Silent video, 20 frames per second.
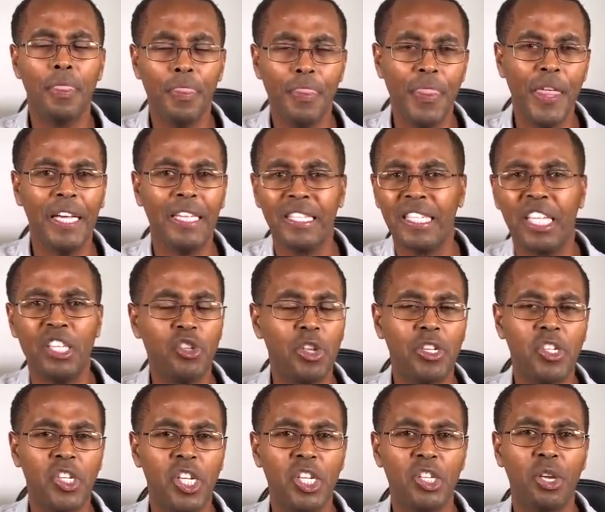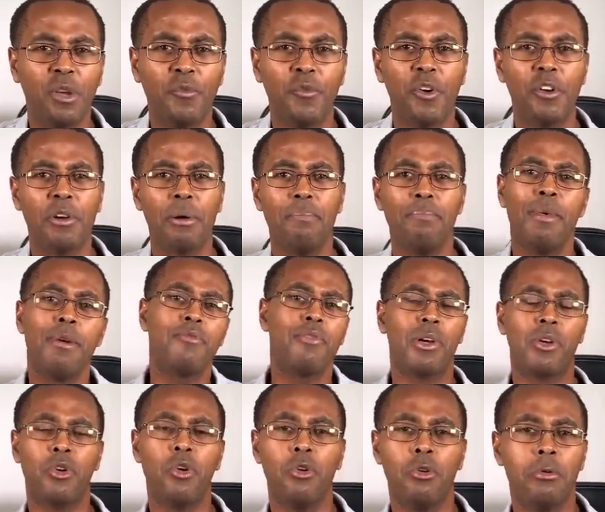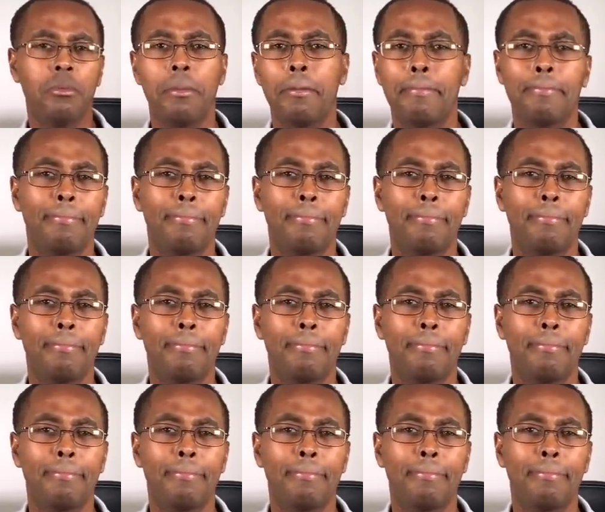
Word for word: This is your season for a miracle.